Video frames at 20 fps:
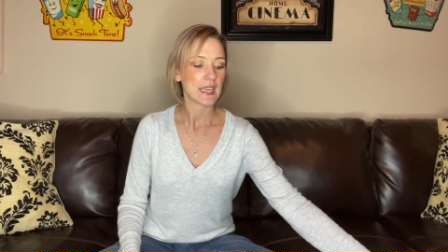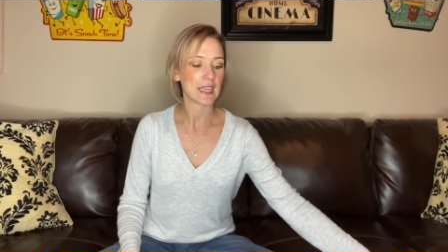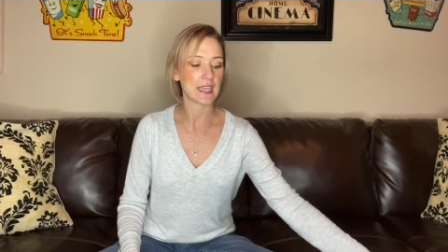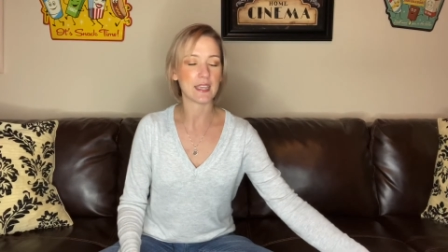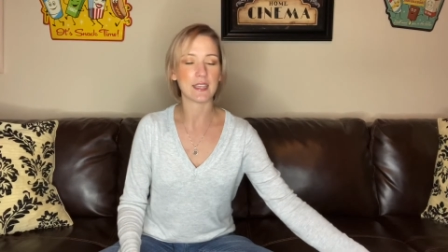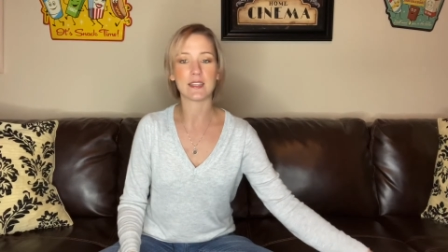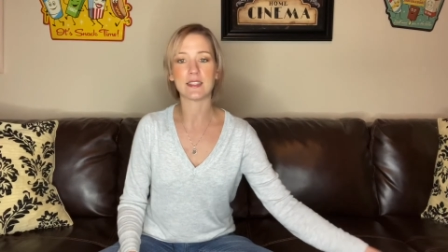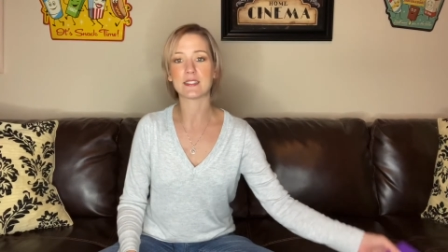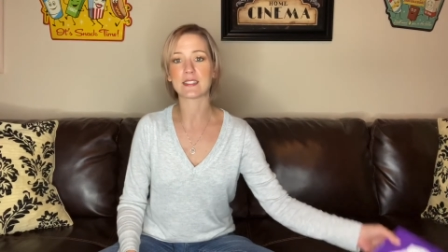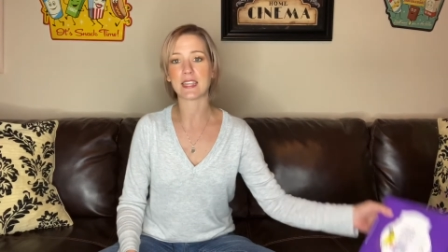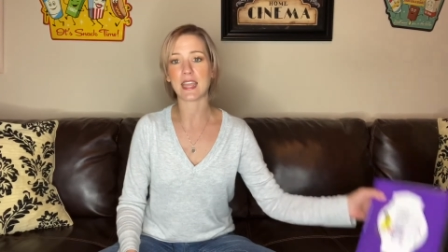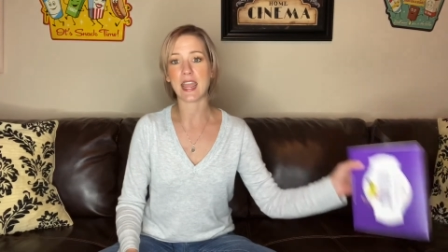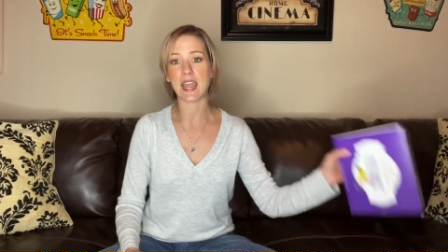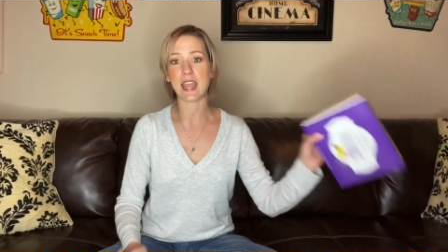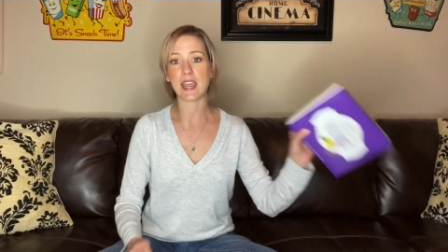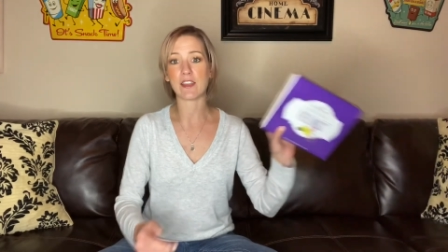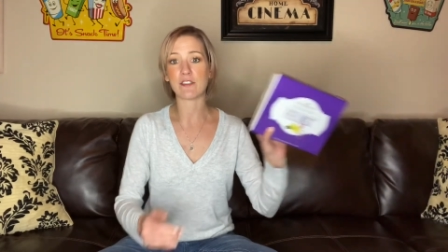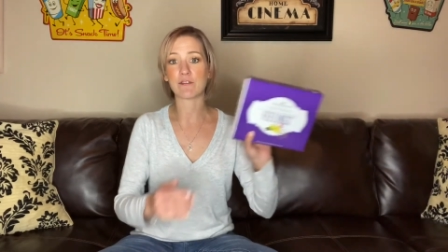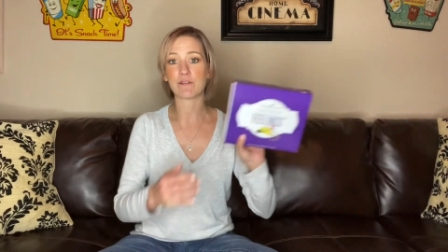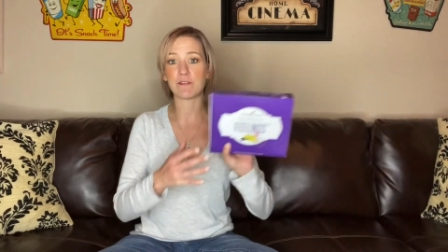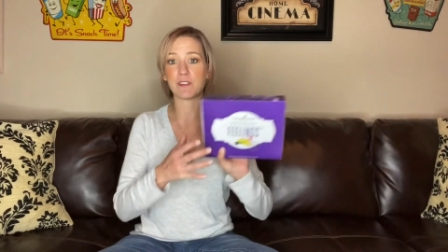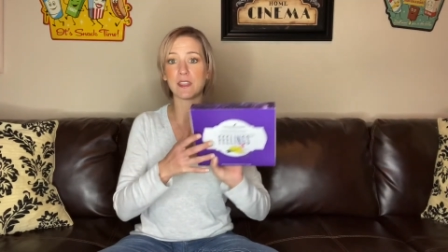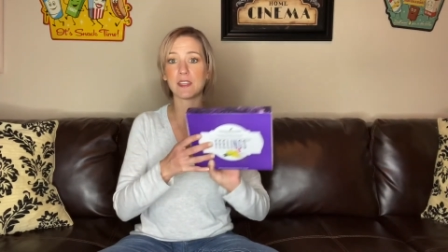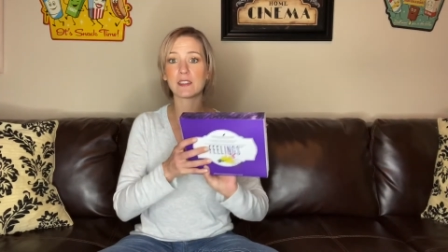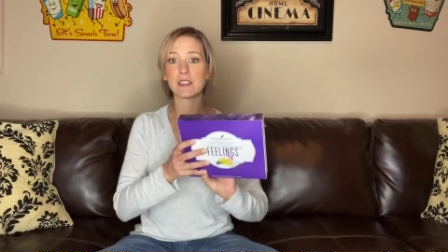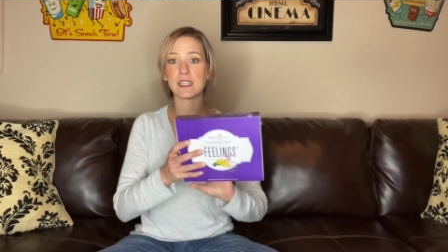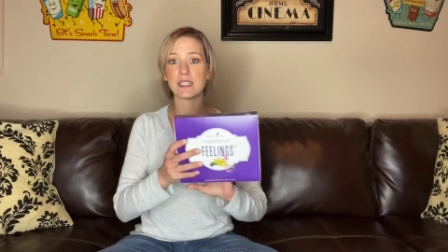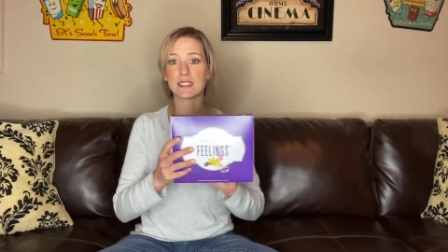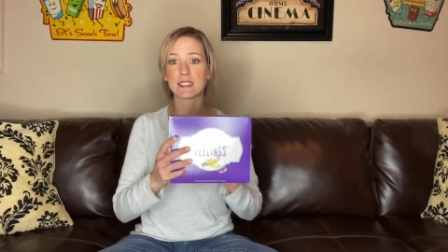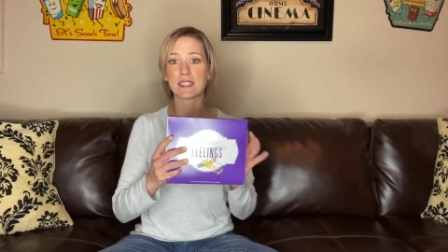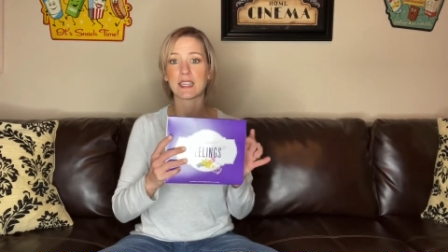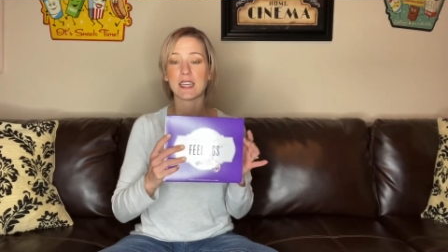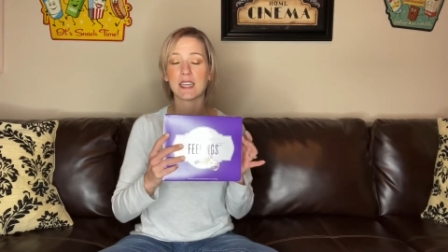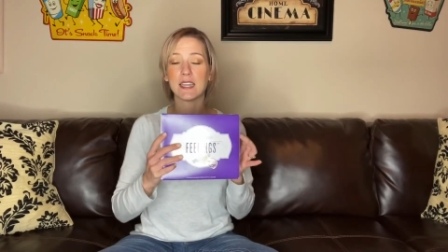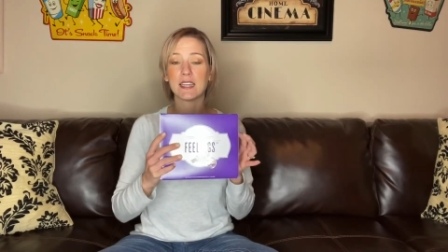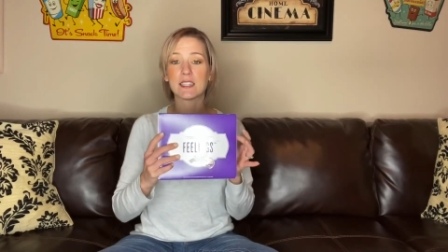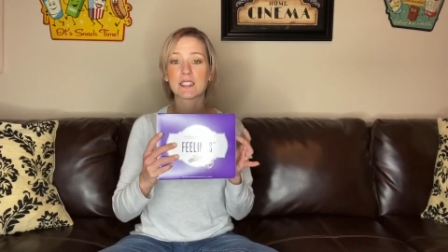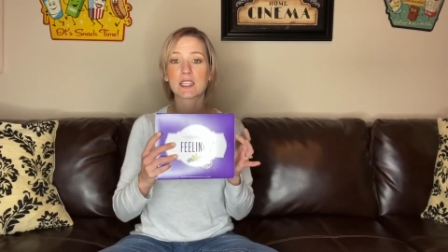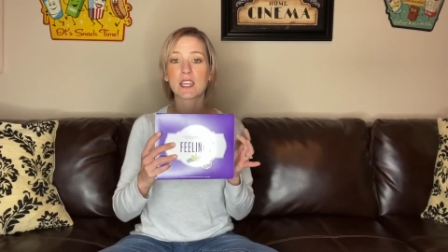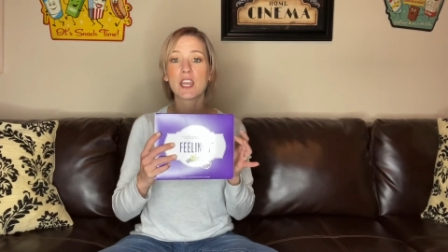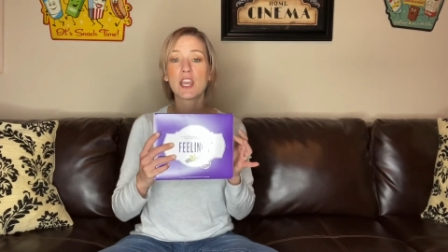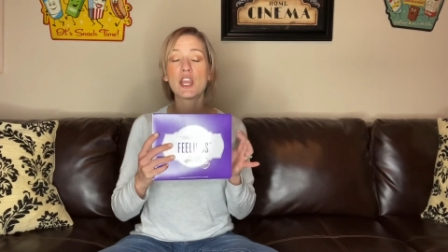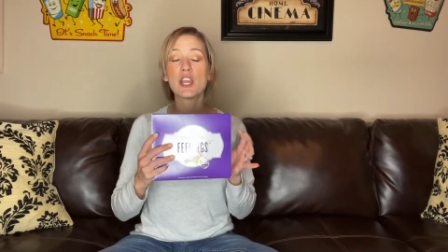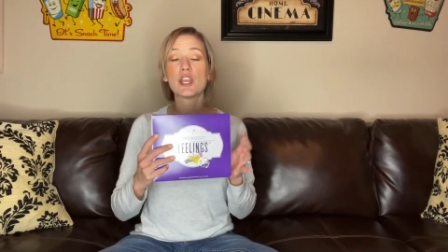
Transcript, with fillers: is a feelings kit.